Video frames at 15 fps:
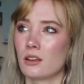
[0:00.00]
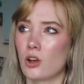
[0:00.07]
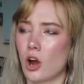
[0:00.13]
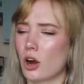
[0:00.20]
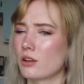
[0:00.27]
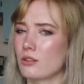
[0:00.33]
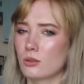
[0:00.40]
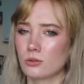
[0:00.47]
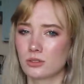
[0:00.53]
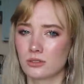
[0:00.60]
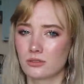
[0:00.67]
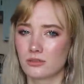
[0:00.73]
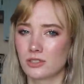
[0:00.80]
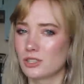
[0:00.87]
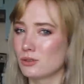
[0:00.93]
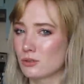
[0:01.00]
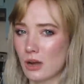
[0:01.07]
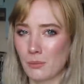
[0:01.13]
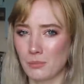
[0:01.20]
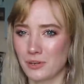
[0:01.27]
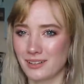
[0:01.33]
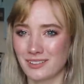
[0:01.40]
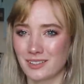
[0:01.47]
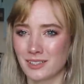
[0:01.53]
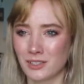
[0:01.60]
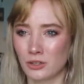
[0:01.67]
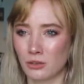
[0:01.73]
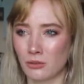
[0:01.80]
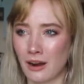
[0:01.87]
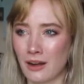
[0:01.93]
Are those two companies
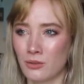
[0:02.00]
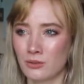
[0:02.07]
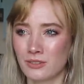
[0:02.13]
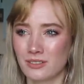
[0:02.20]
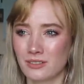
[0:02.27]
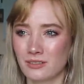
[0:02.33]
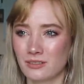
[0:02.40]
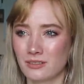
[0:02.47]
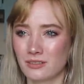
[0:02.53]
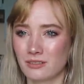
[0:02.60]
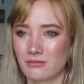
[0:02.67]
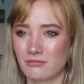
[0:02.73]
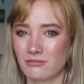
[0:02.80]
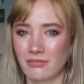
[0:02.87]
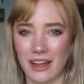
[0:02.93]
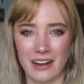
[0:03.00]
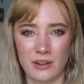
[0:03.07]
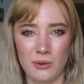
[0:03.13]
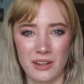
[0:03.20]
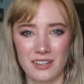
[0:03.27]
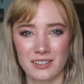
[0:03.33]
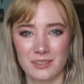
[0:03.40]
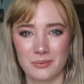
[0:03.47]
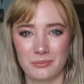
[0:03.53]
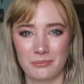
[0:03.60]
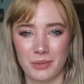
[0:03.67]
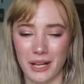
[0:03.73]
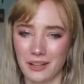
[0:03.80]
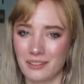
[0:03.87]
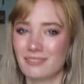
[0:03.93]
still around? Anyways,
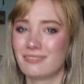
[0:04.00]
but